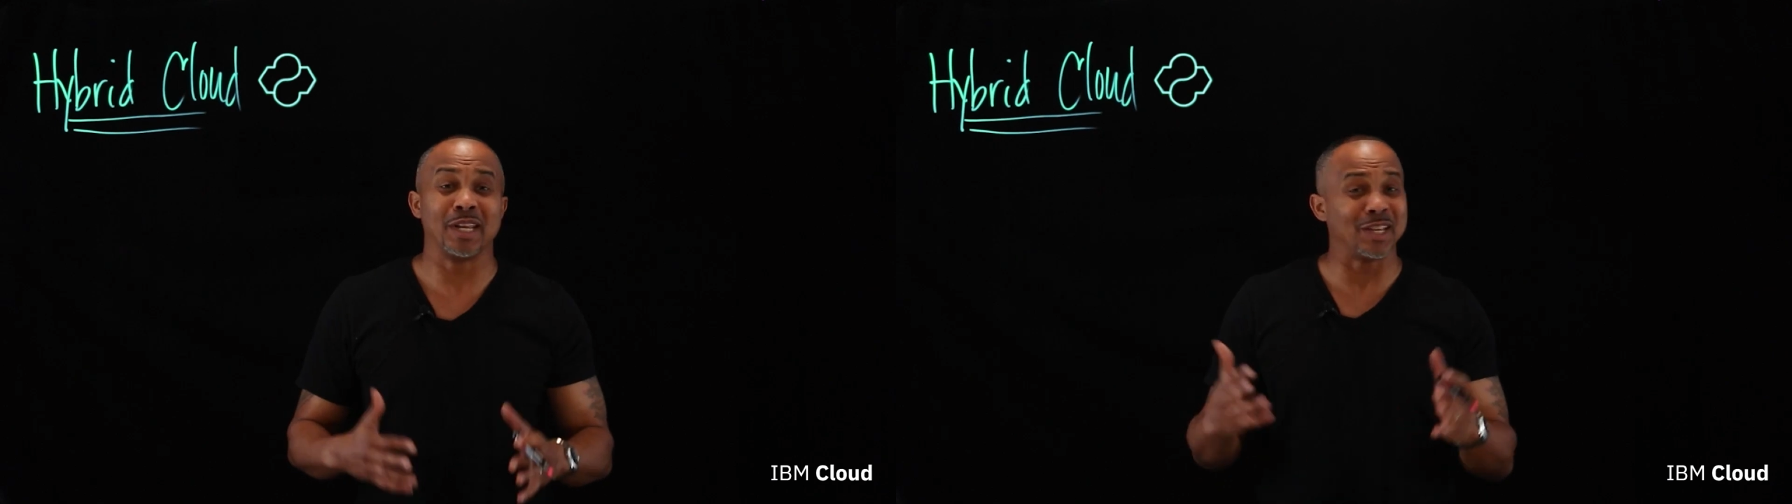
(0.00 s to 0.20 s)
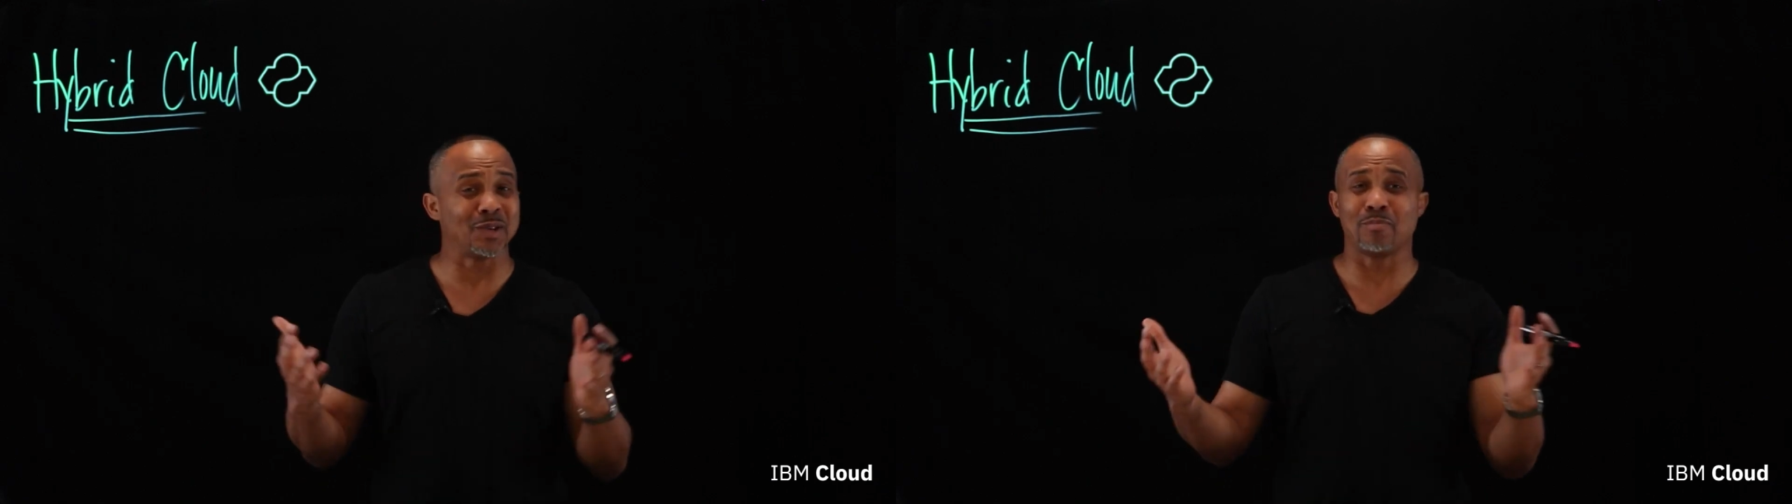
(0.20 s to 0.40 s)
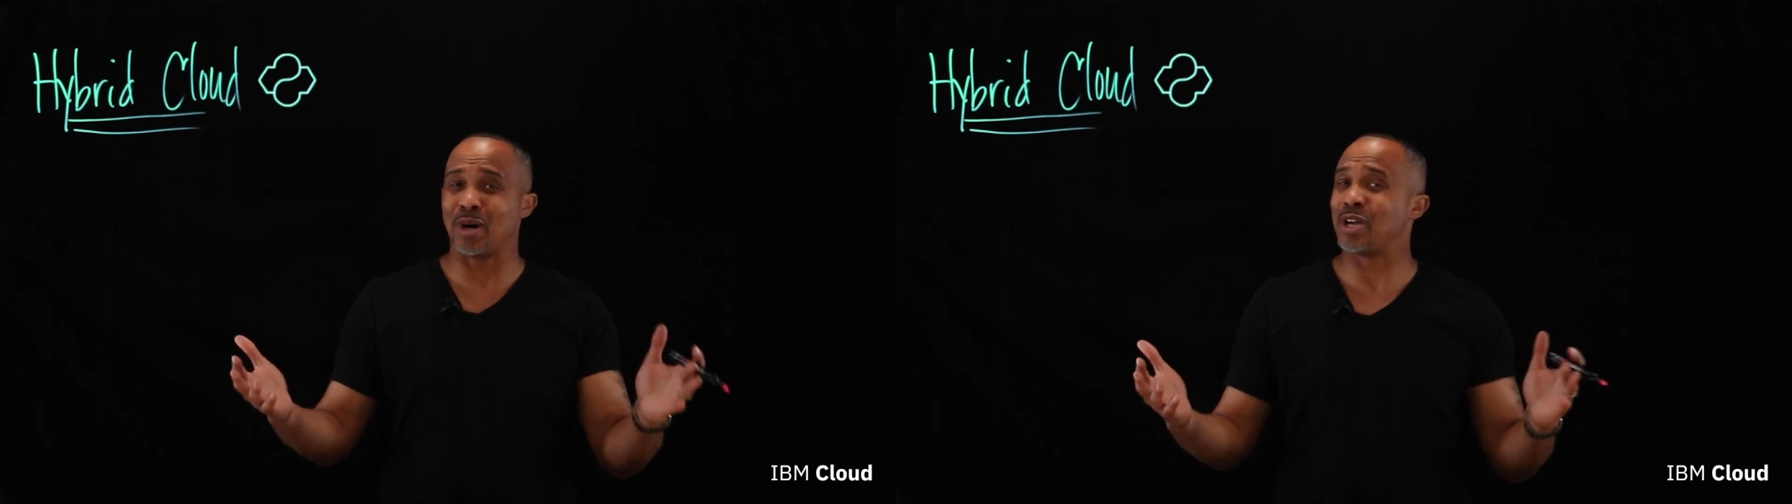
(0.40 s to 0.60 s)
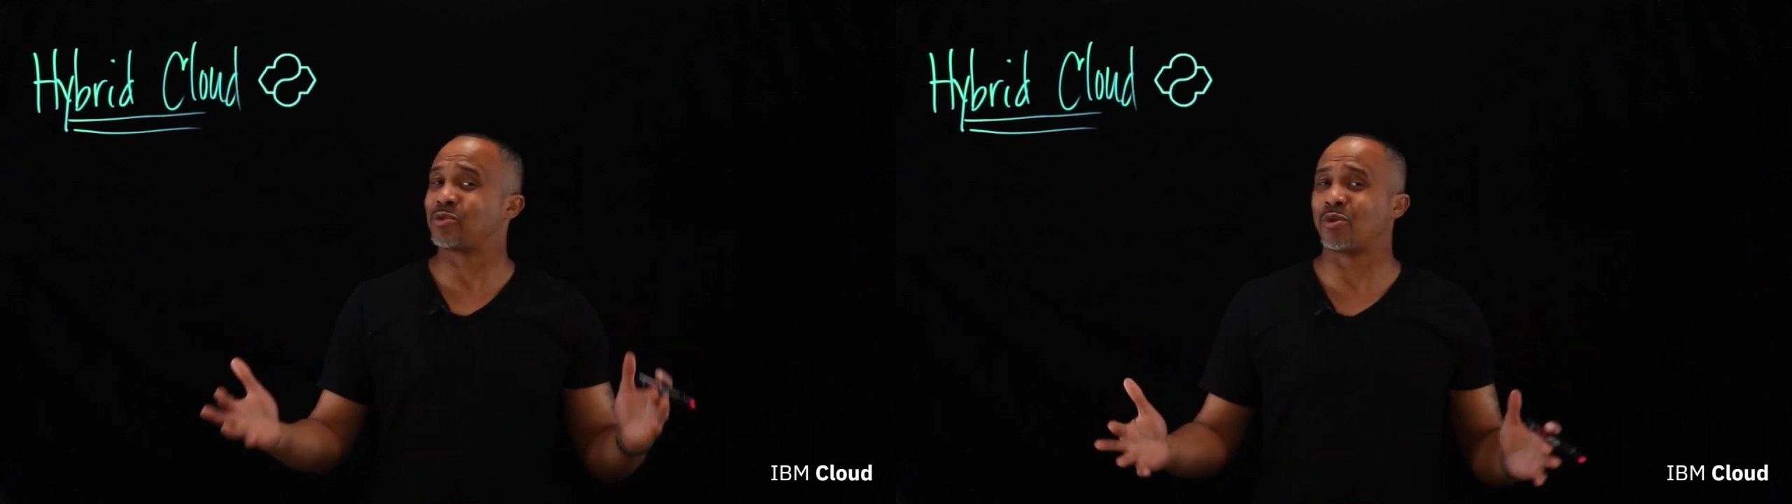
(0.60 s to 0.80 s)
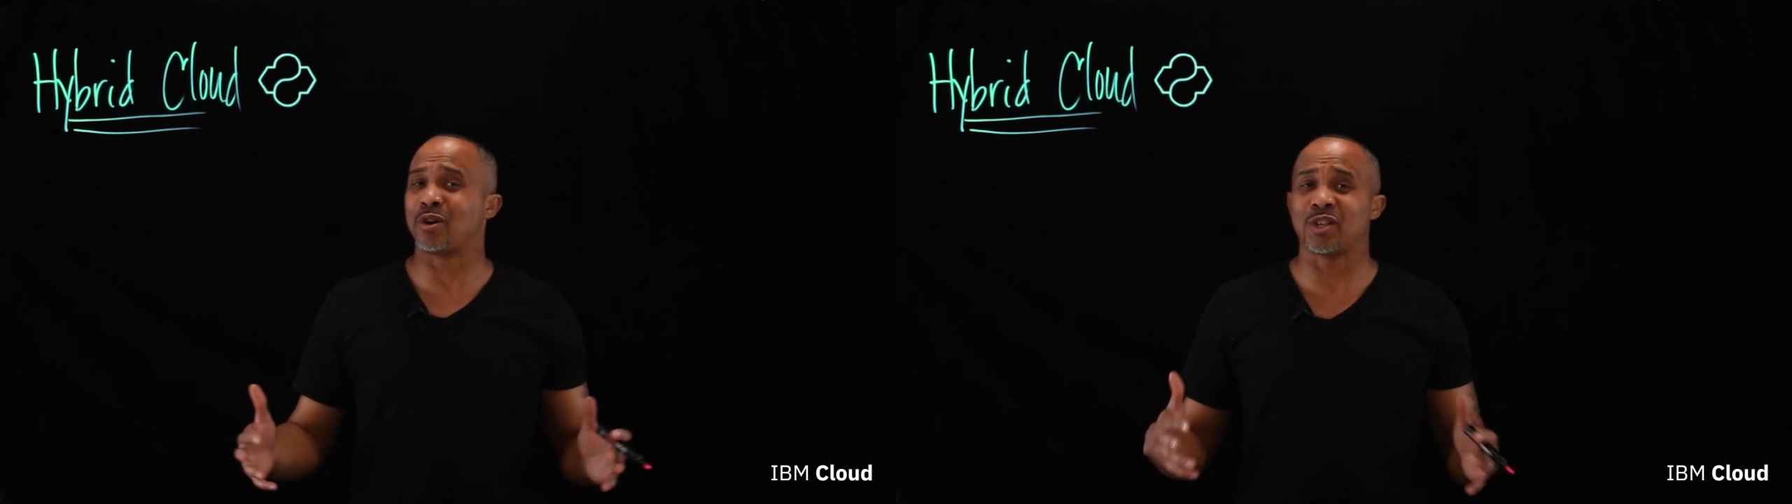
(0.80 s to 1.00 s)
It is a
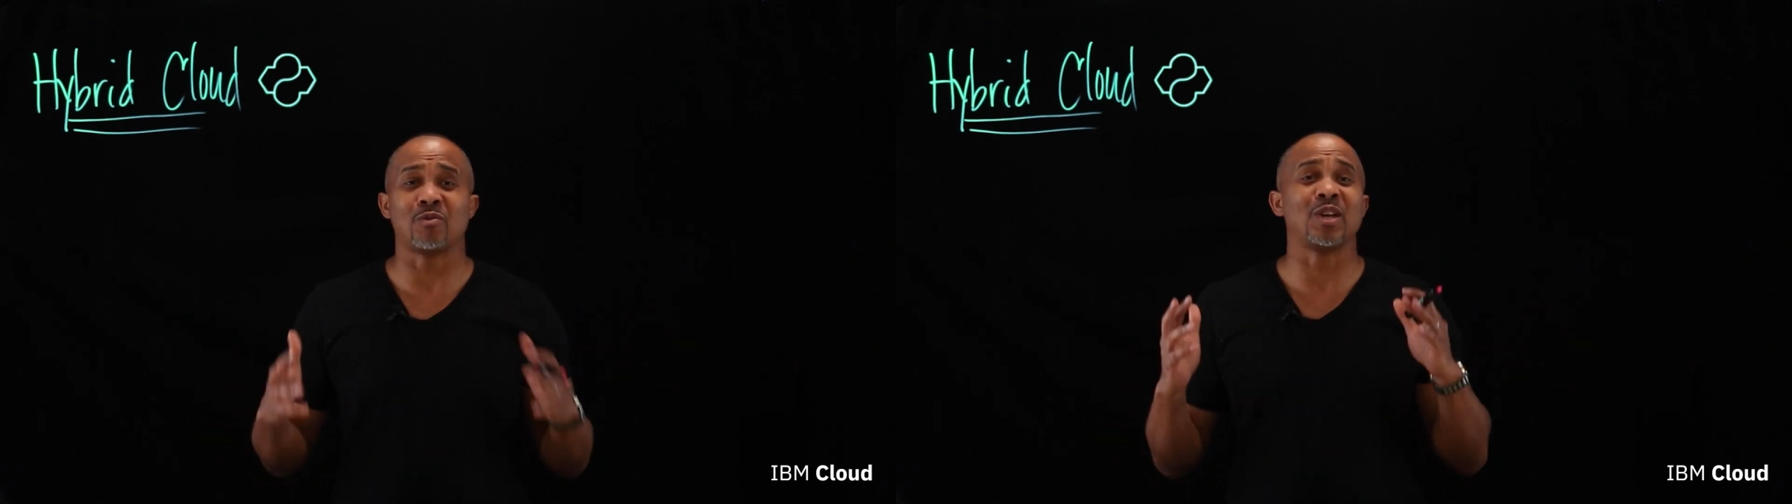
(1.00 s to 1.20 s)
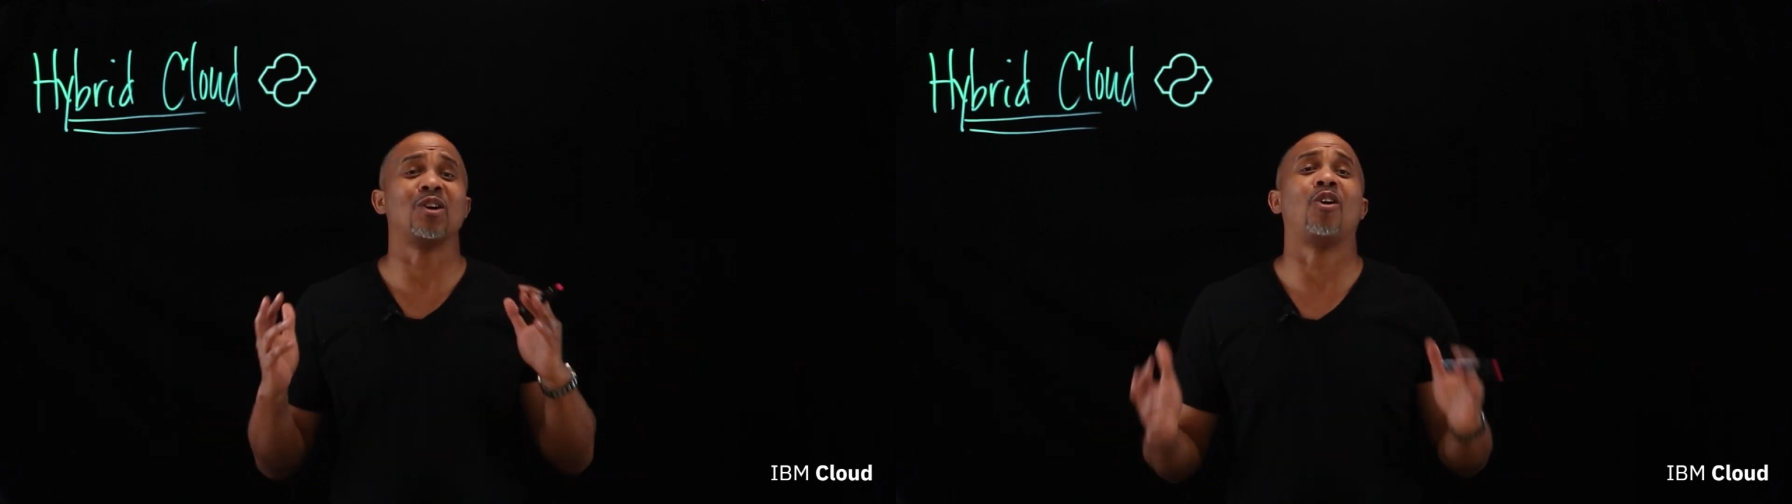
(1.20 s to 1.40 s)
buzzword that we